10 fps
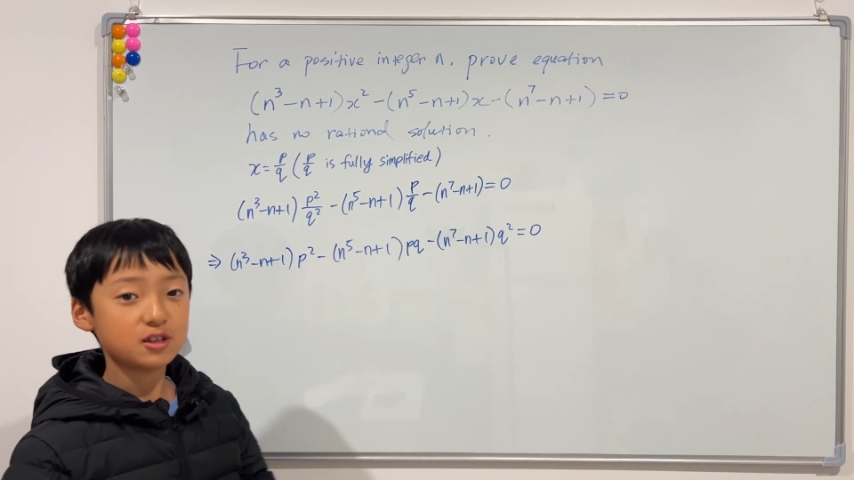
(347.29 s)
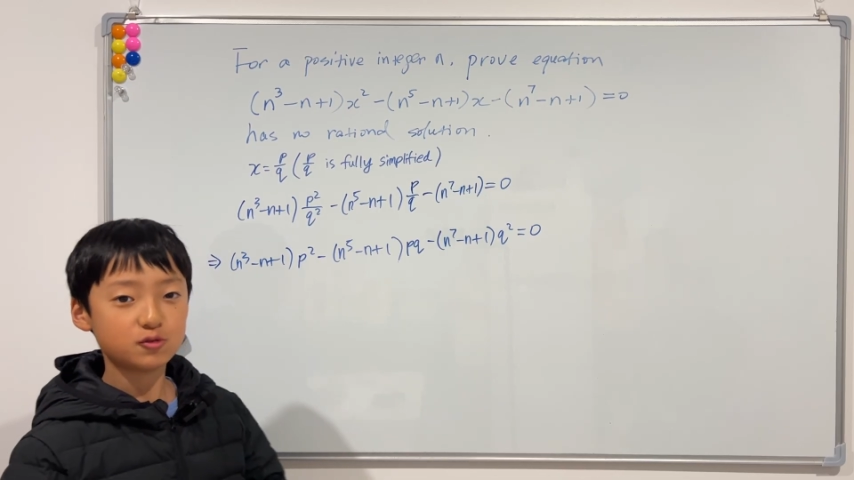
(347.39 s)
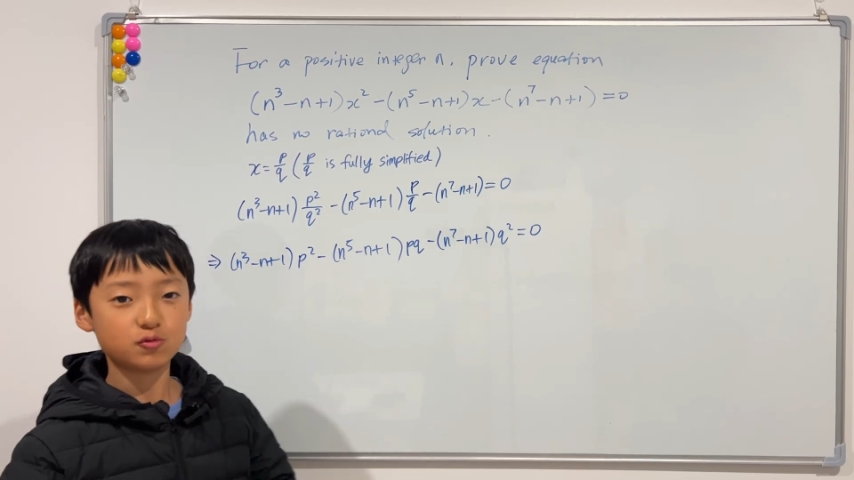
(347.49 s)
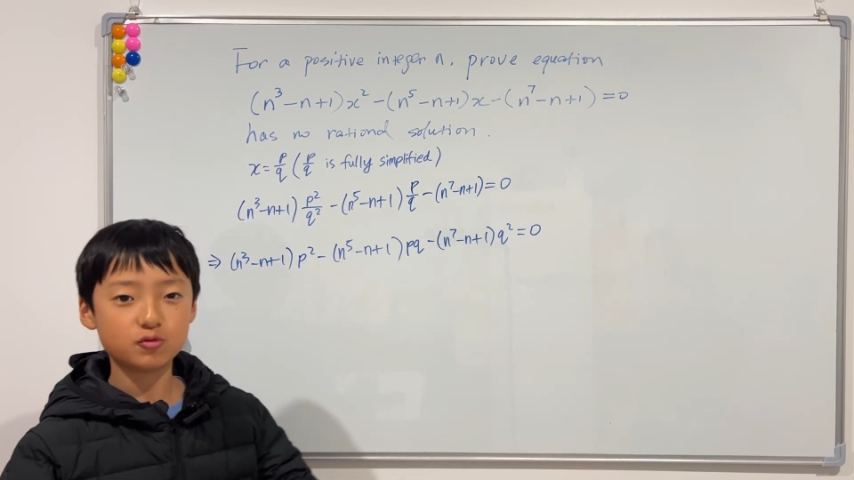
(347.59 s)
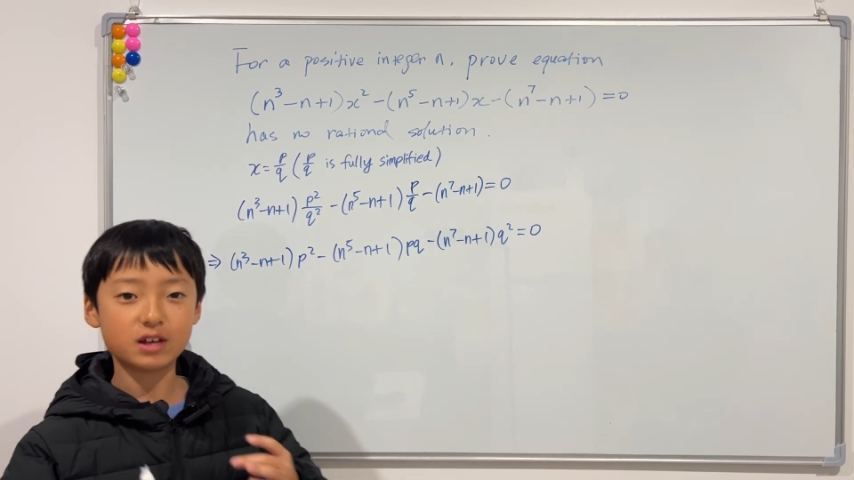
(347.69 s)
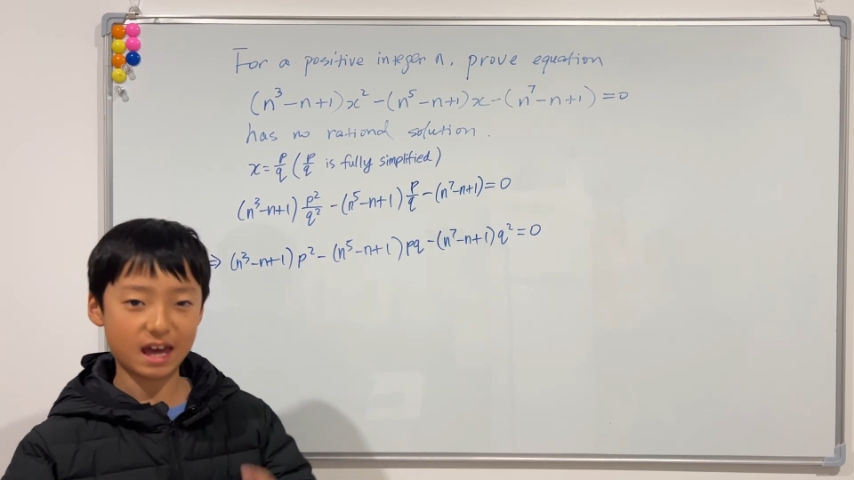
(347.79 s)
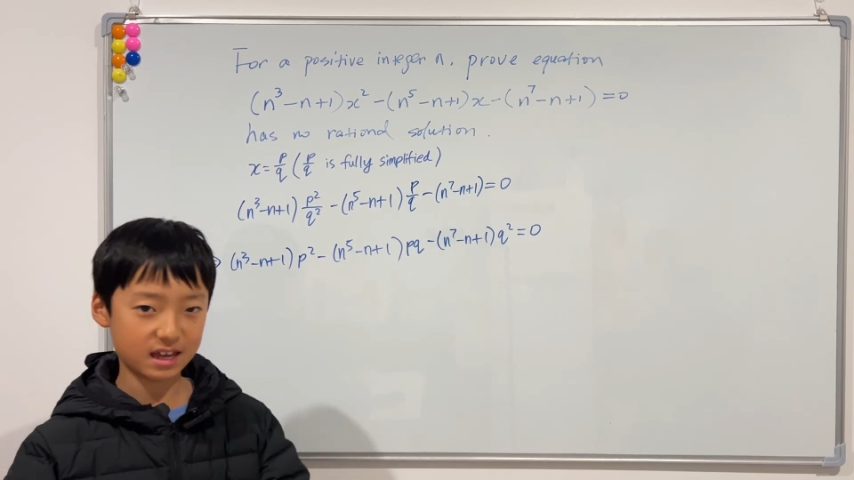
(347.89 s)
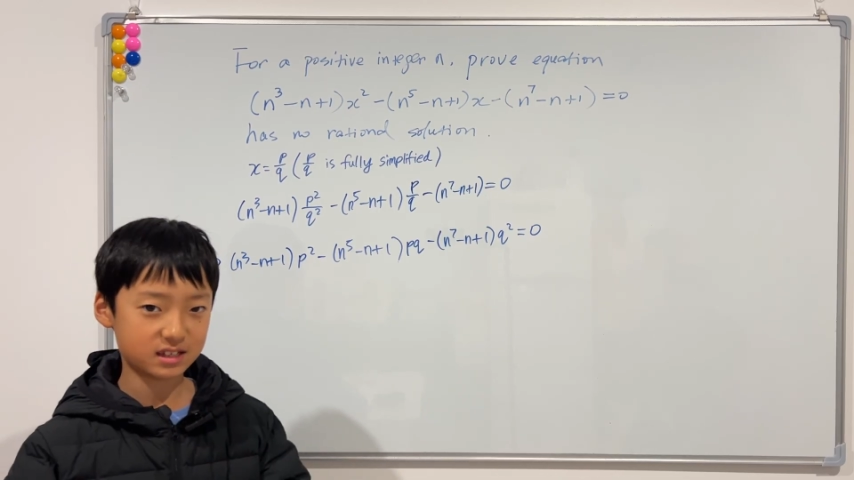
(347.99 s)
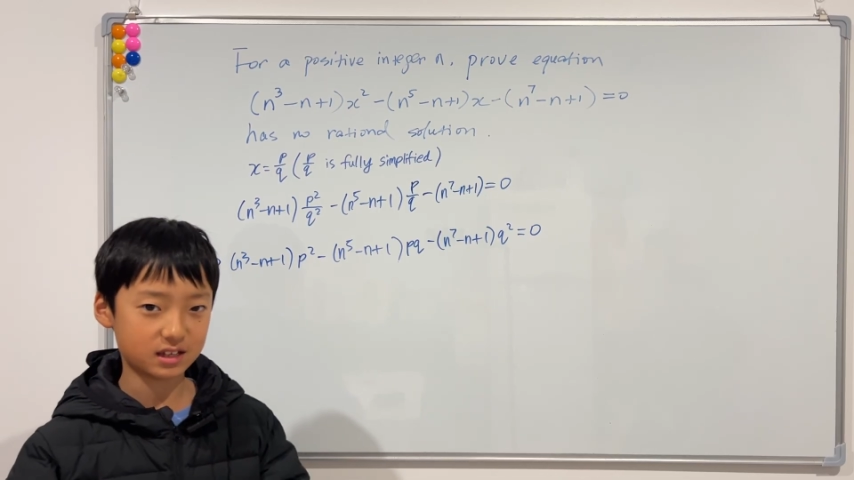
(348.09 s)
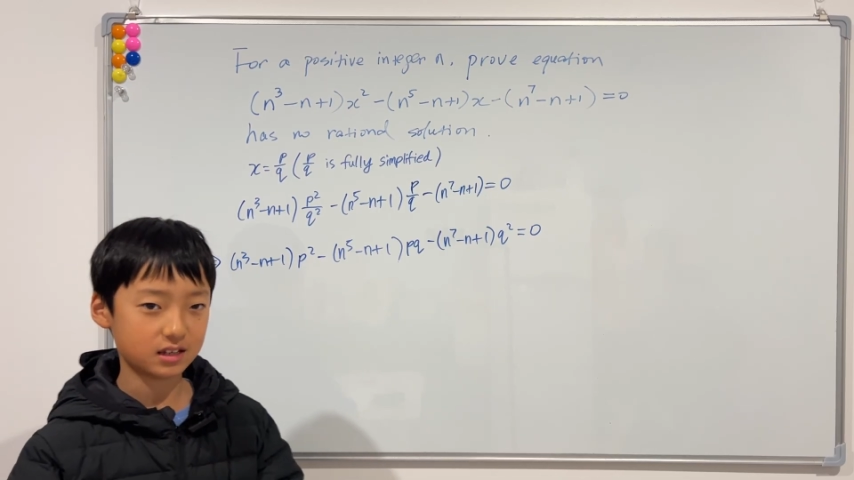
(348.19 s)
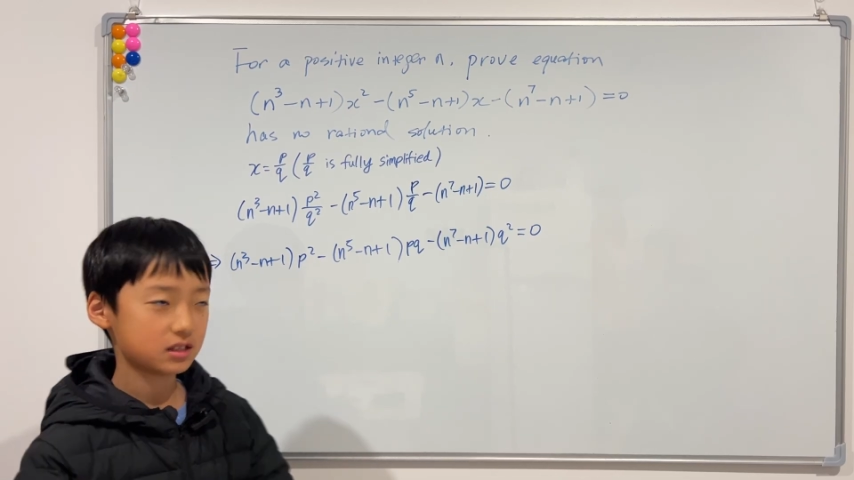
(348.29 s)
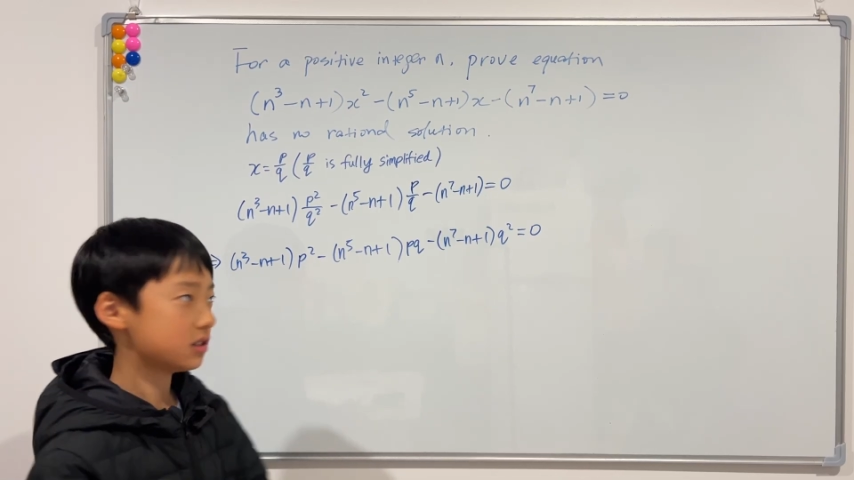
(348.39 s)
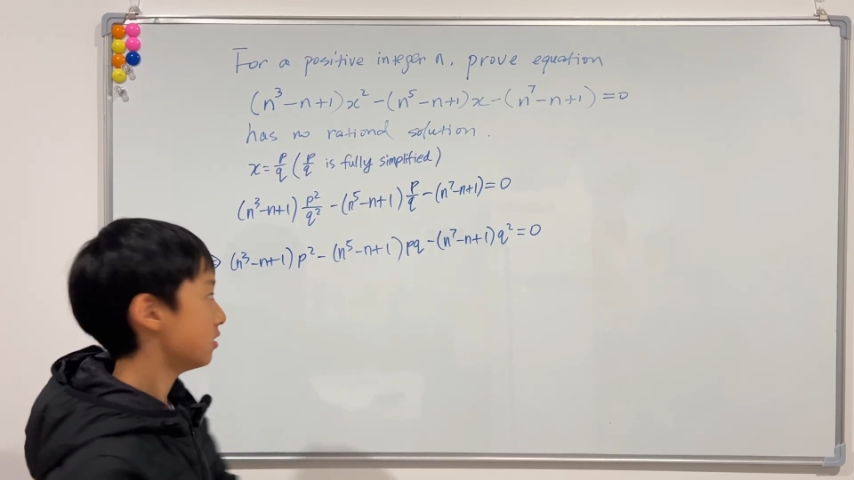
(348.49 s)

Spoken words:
into cases.